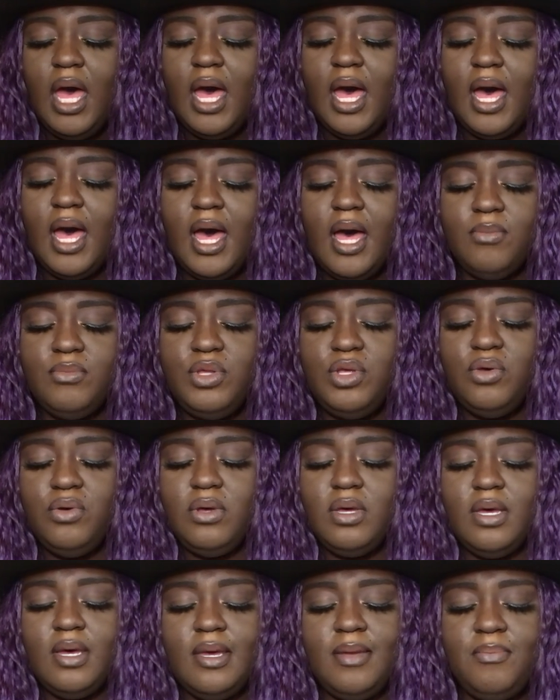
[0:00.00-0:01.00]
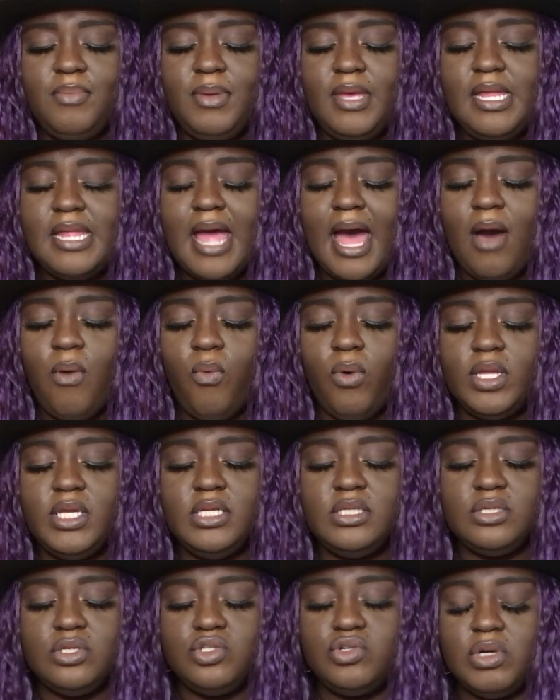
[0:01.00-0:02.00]
um, you could be not
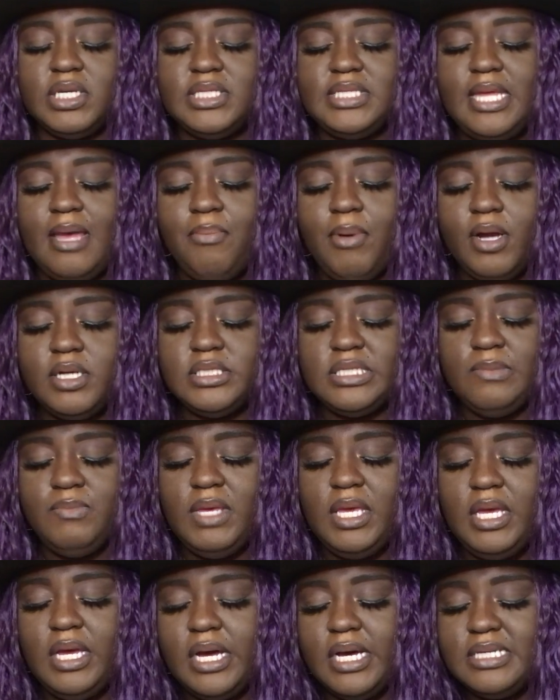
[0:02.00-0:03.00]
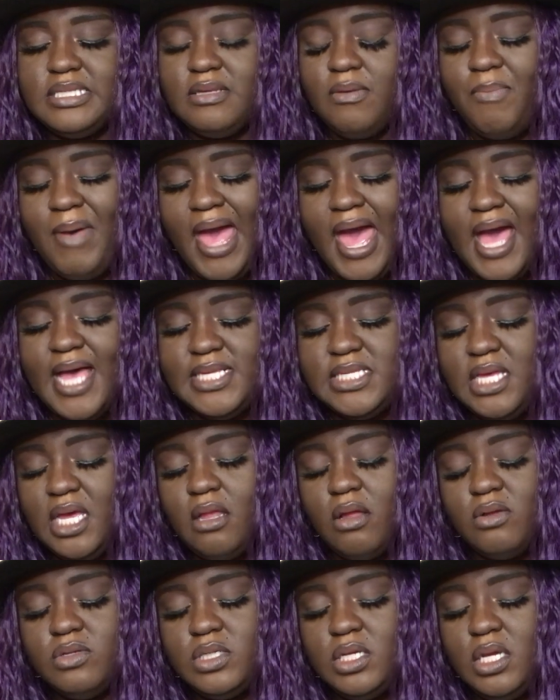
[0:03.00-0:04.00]
wanting to trust that person because of past
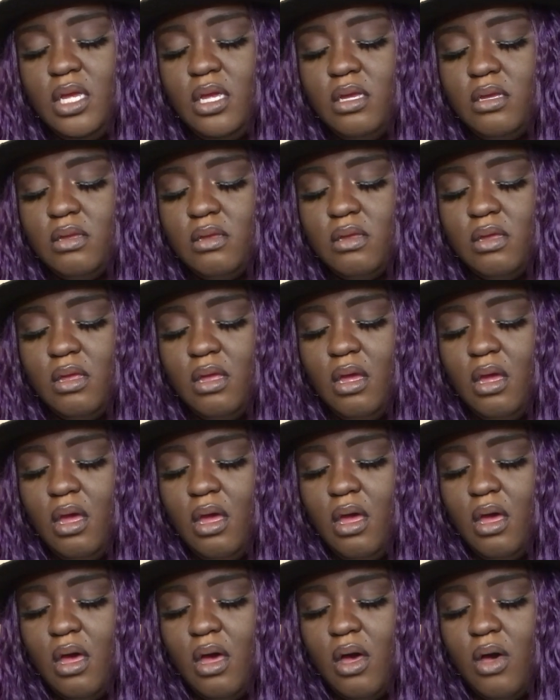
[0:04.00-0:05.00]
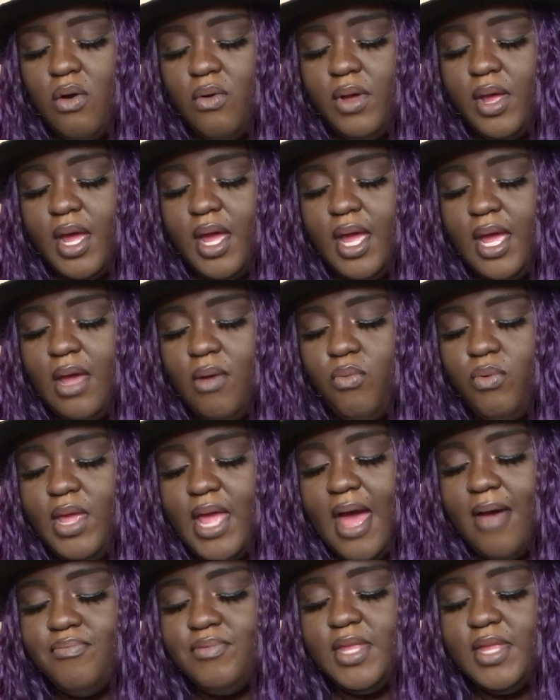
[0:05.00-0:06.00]
energy okay and we
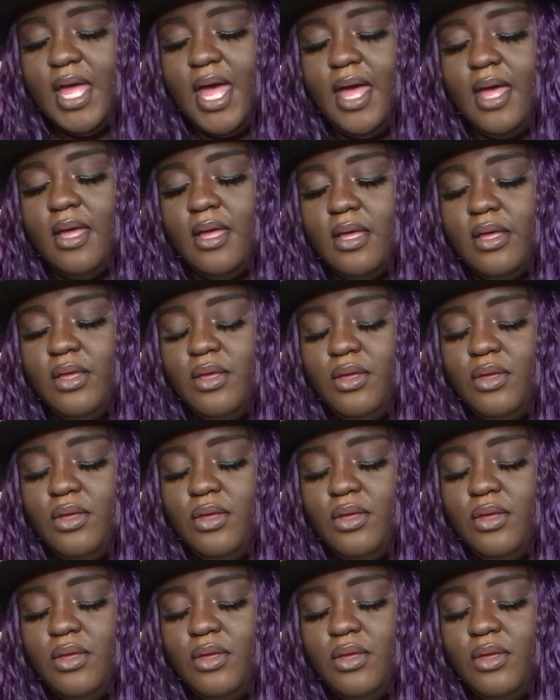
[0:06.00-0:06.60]
have to